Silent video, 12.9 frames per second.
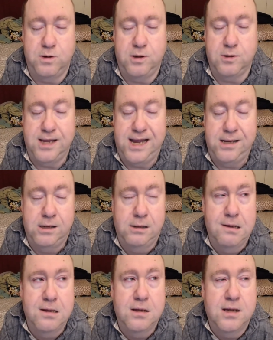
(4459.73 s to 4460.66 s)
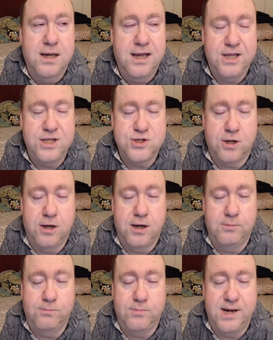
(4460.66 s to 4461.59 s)
Okay, and
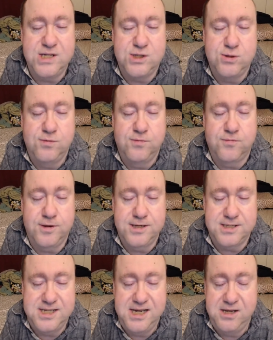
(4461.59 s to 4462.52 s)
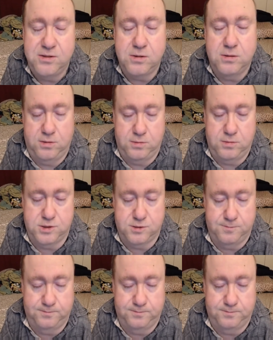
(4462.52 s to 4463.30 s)
so my 2 front teeth are loose.